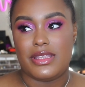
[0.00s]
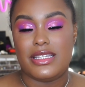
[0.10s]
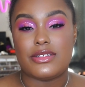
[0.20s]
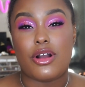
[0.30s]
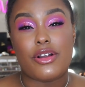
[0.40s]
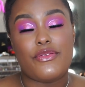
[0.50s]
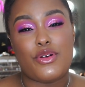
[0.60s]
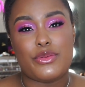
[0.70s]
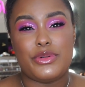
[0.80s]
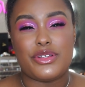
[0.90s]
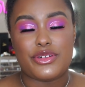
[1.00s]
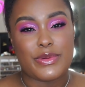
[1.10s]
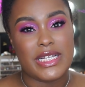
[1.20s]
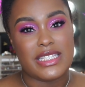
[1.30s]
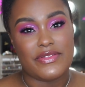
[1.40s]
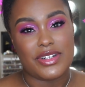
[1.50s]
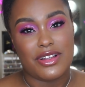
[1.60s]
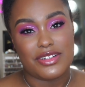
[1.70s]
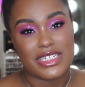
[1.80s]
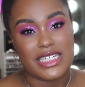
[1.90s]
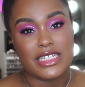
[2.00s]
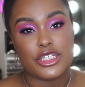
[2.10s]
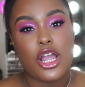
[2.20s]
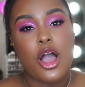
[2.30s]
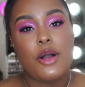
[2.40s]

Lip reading: These are affordable. They're $27 each,